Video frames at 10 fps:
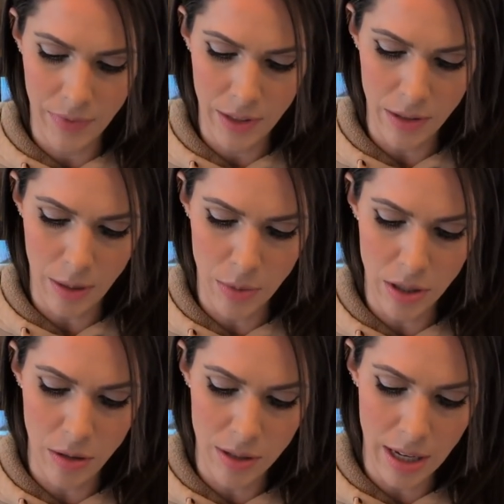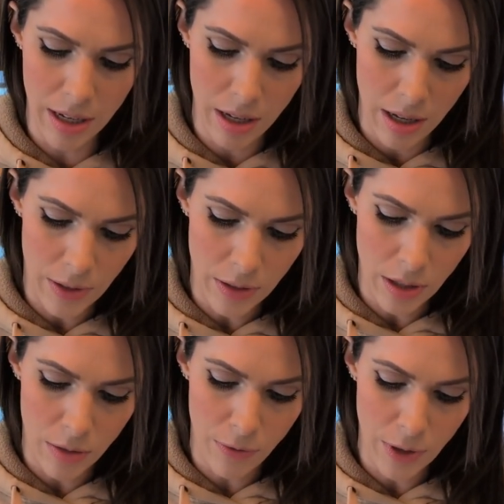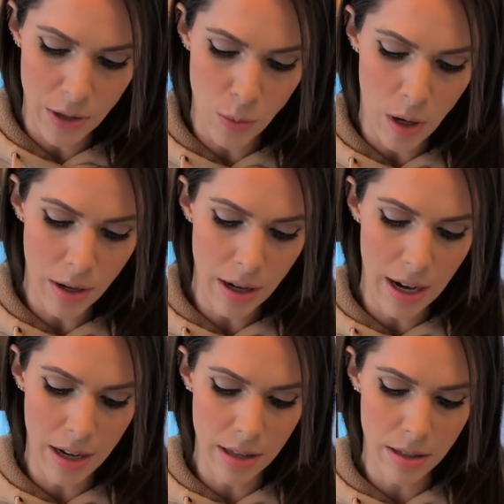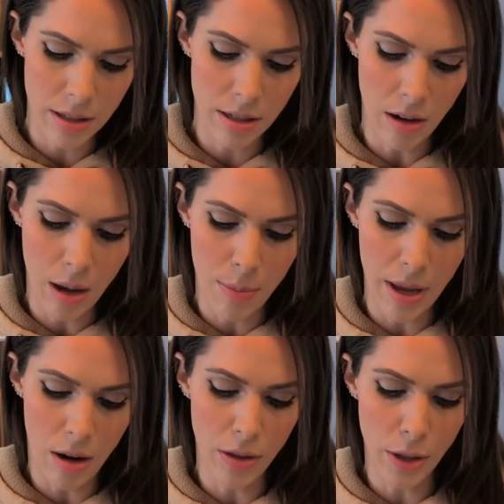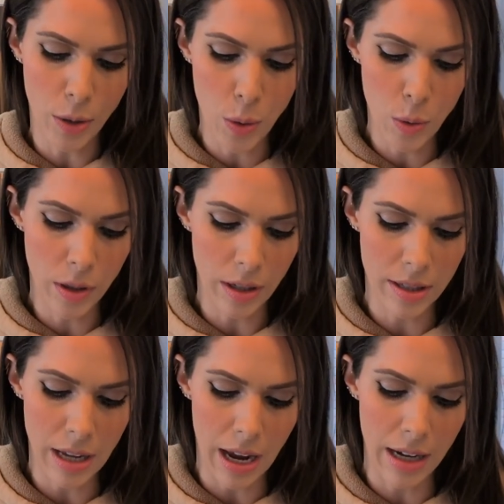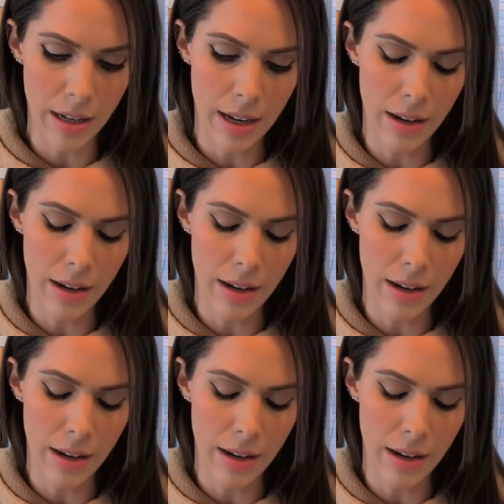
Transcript: So I'm just using filtered fridge water, and it's a bit on the cooler side.